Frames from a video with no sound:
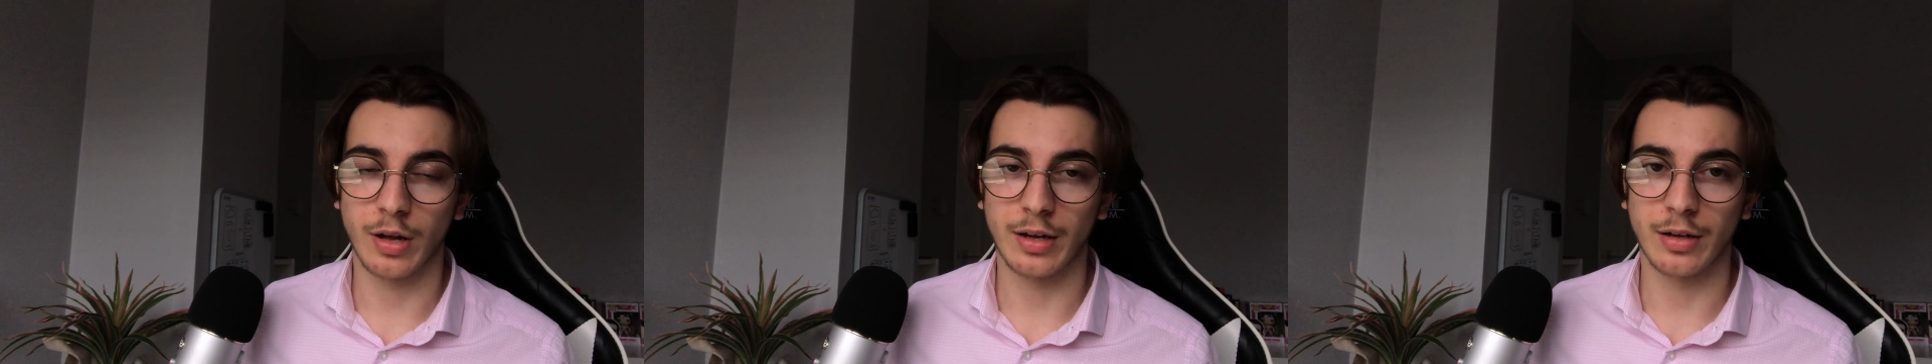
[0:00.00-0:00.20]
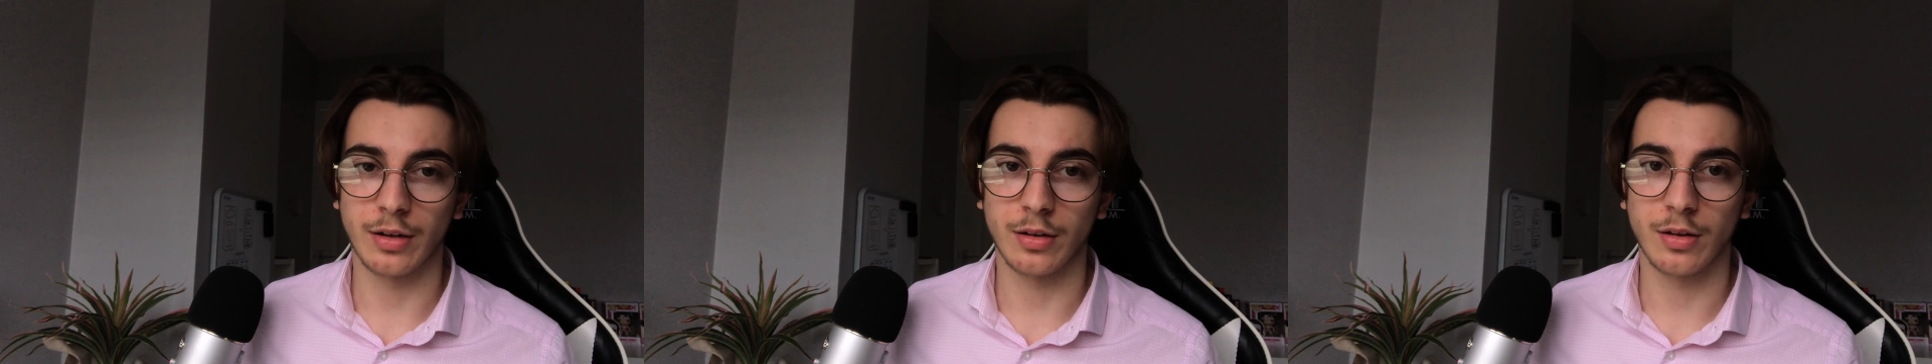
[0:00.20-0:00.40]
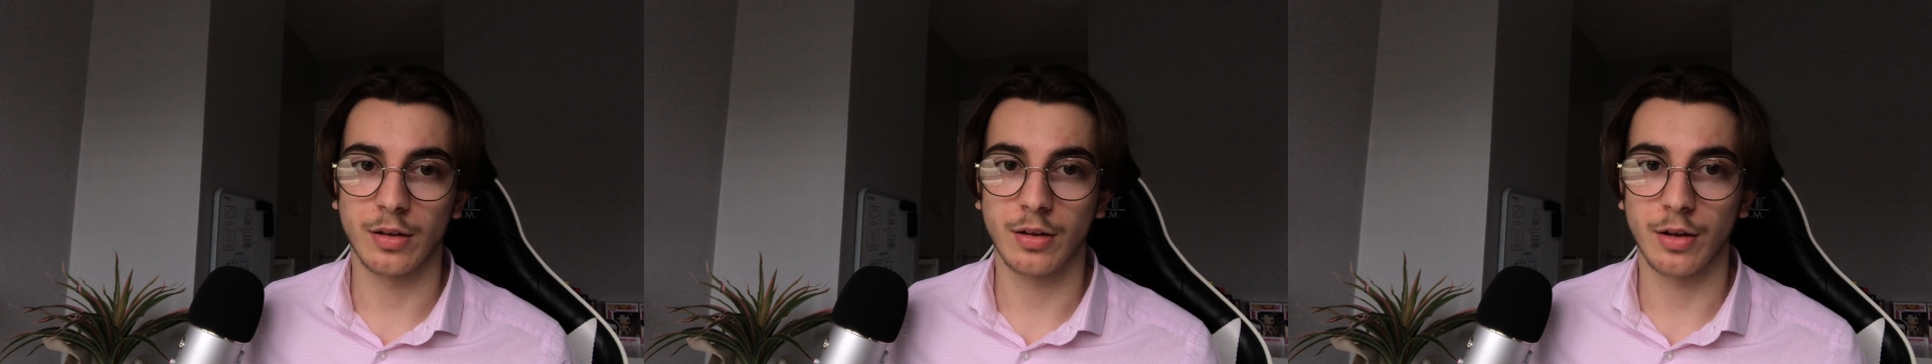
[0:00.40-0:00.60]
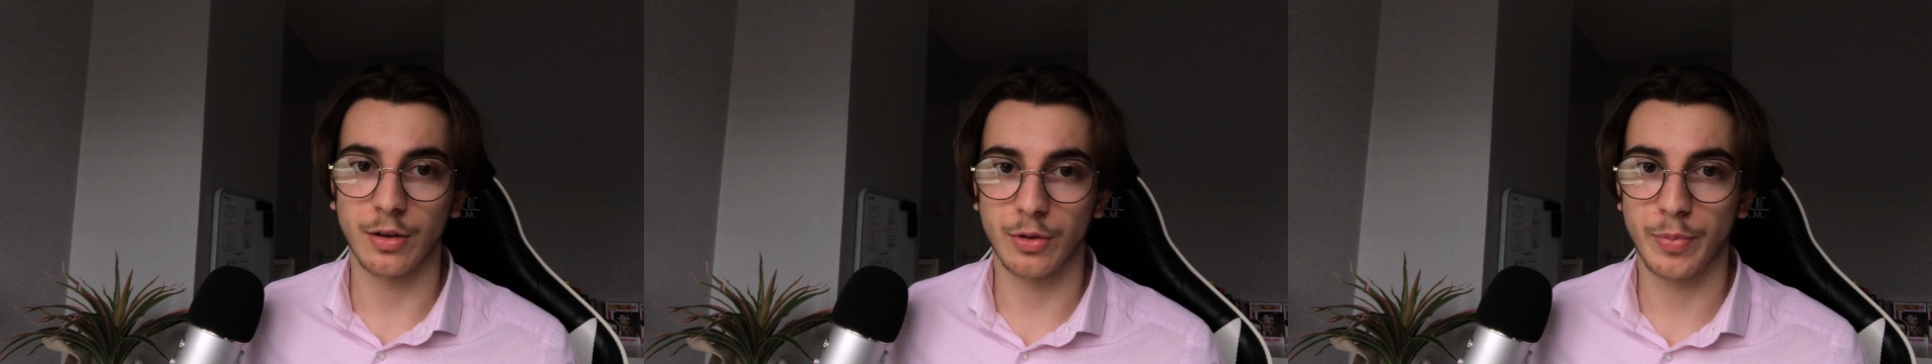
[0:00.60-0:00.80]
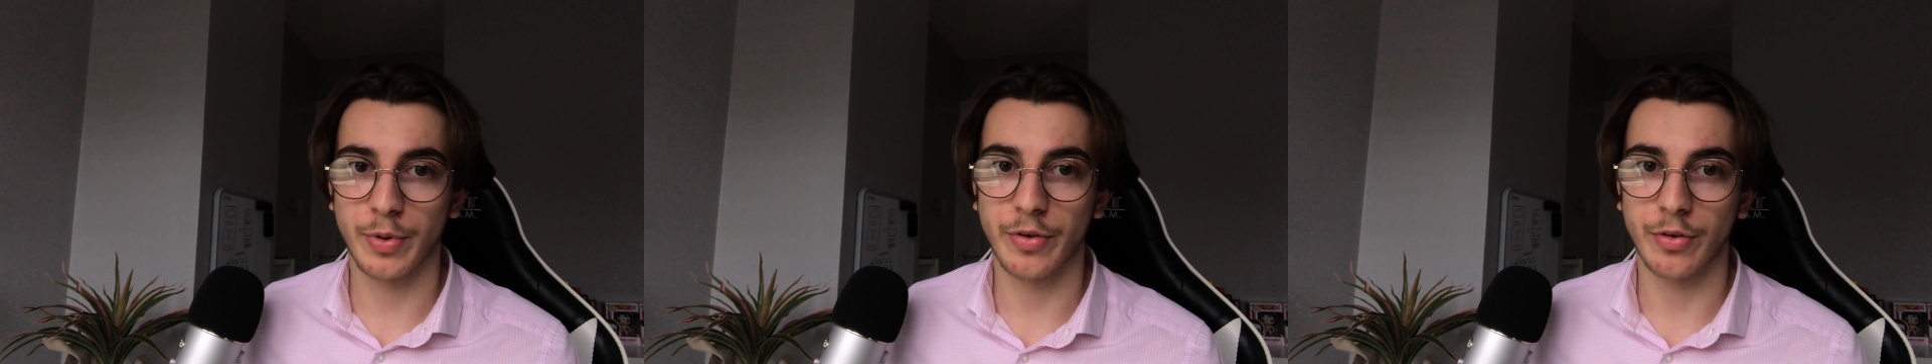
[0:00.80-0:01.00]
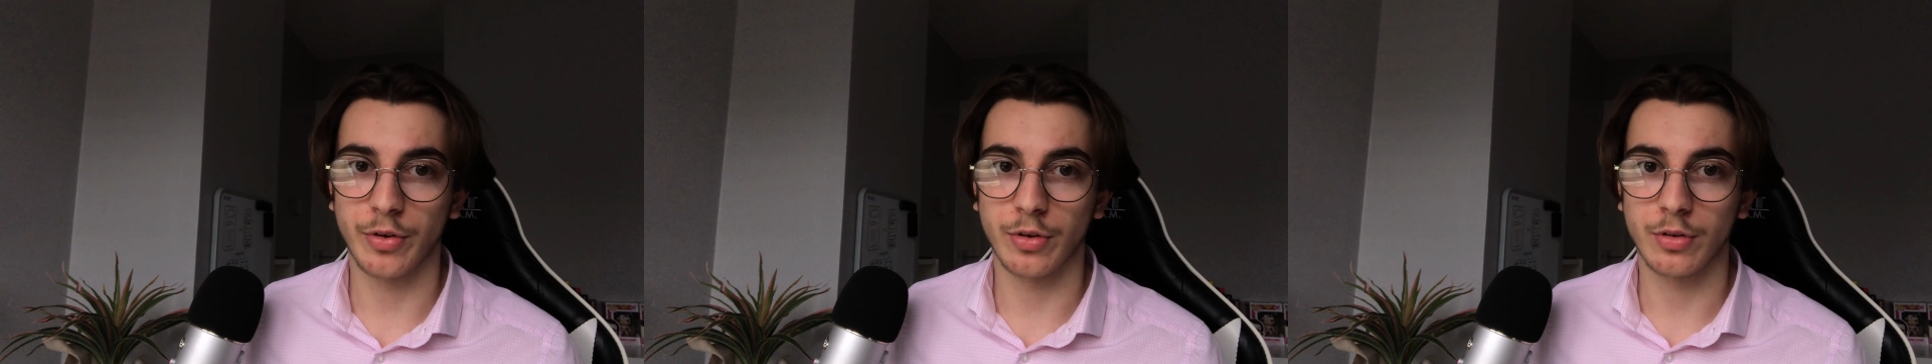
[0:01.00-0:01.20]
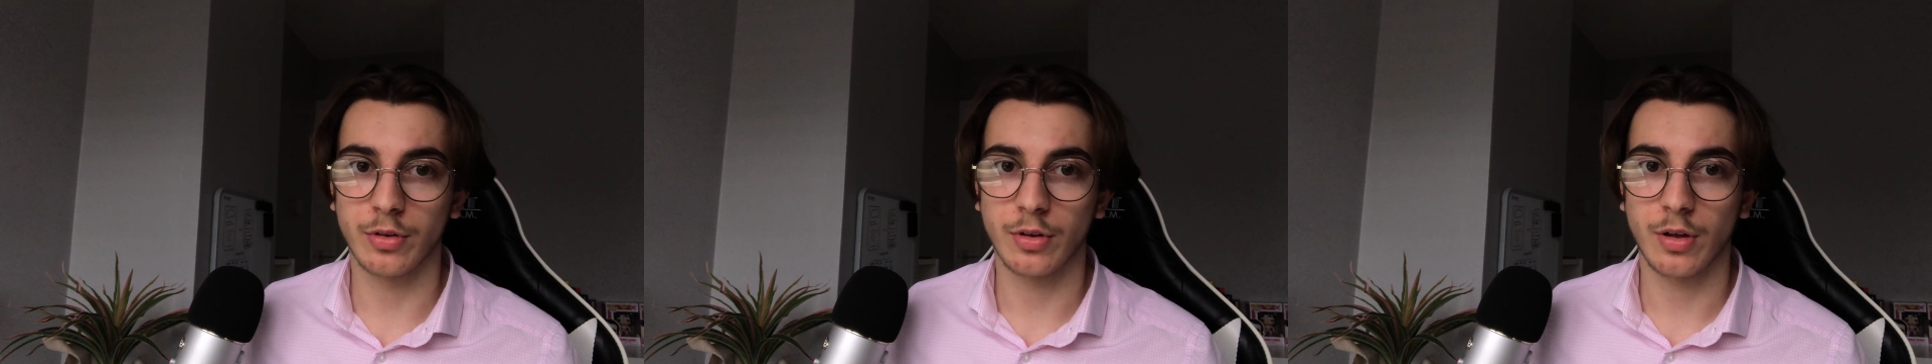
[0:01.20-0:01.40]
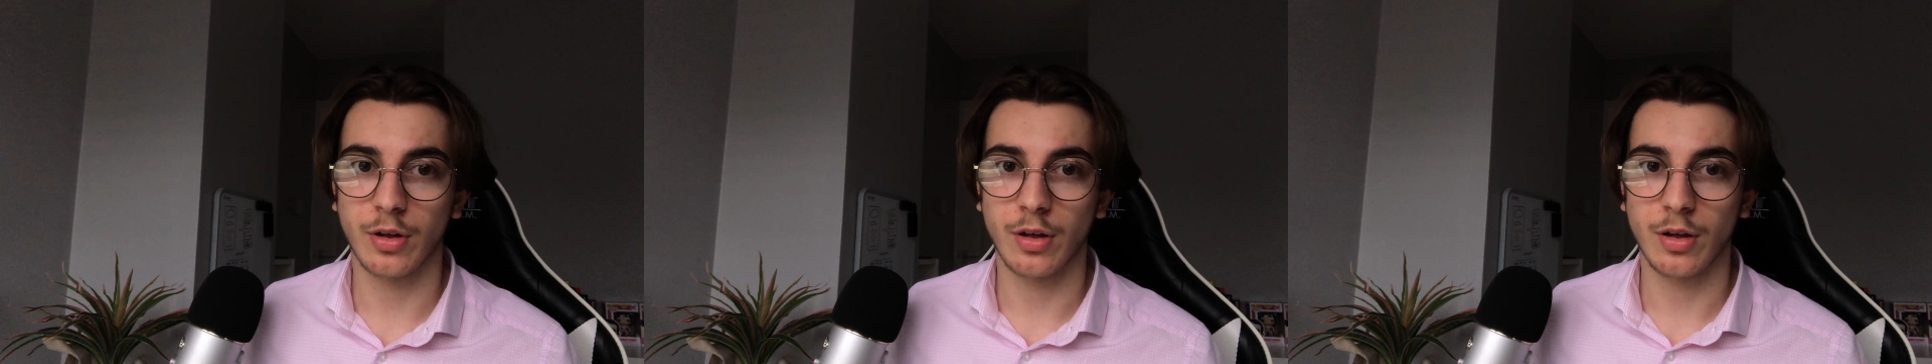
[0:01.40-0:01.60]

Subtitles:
and experience.